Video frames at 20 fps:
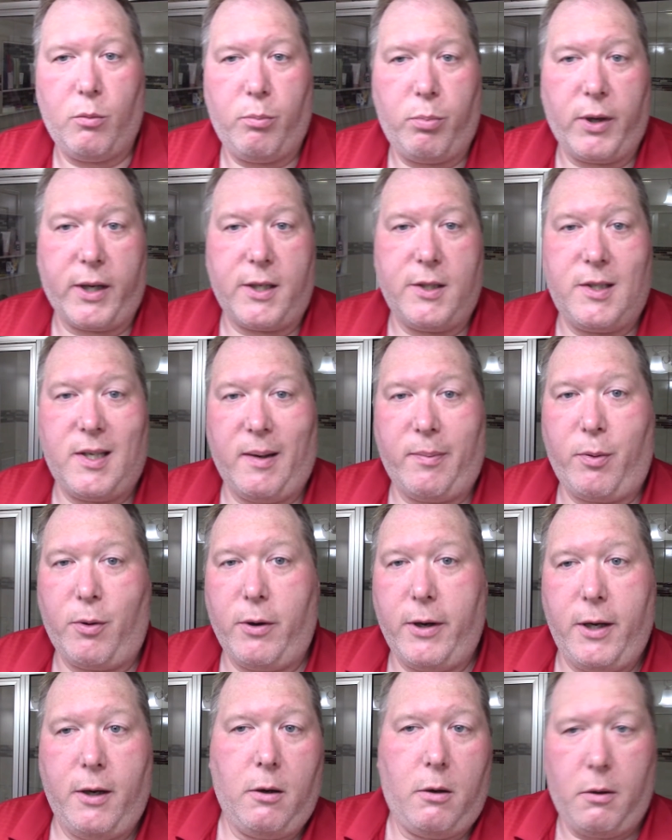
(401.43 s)
brick
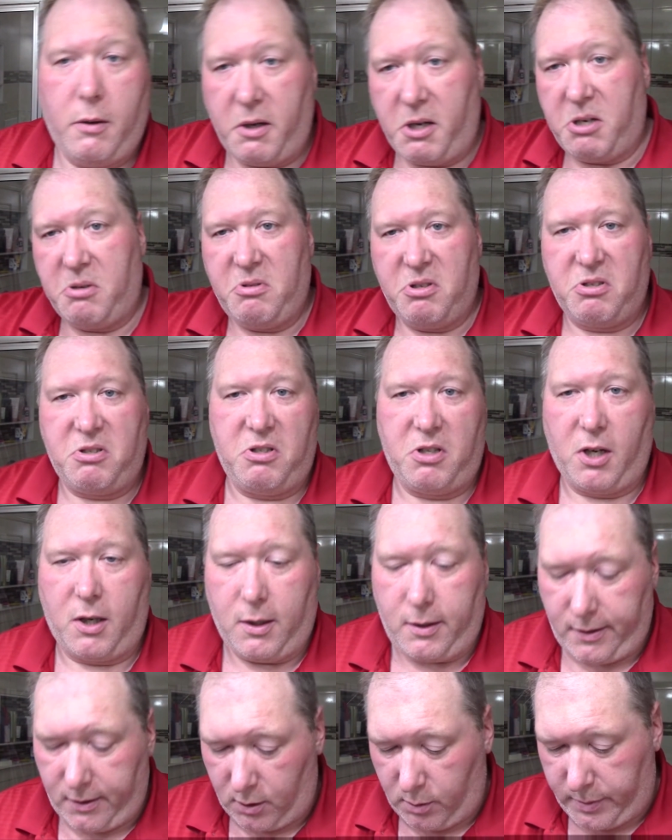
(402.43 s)
separator and I just dug
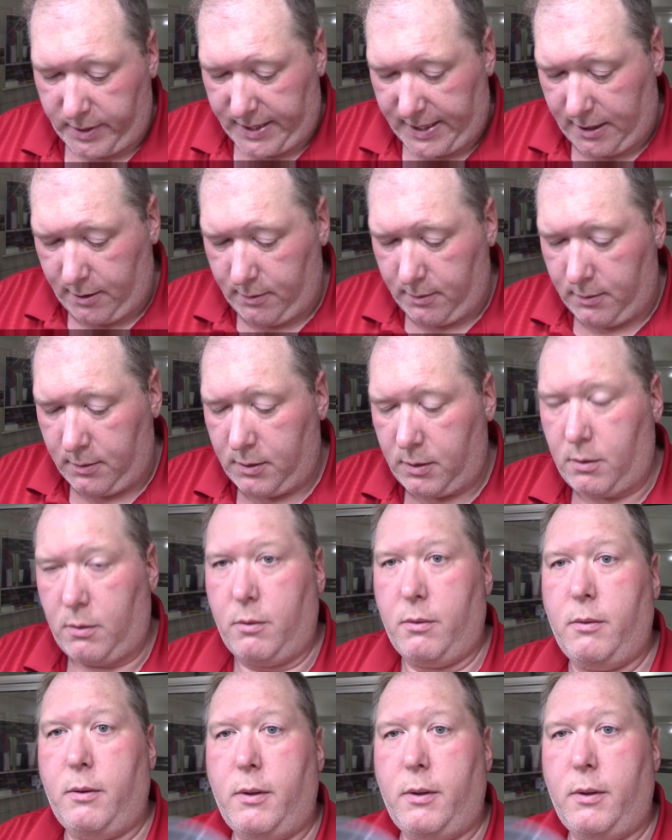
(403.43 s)
a little bit out. So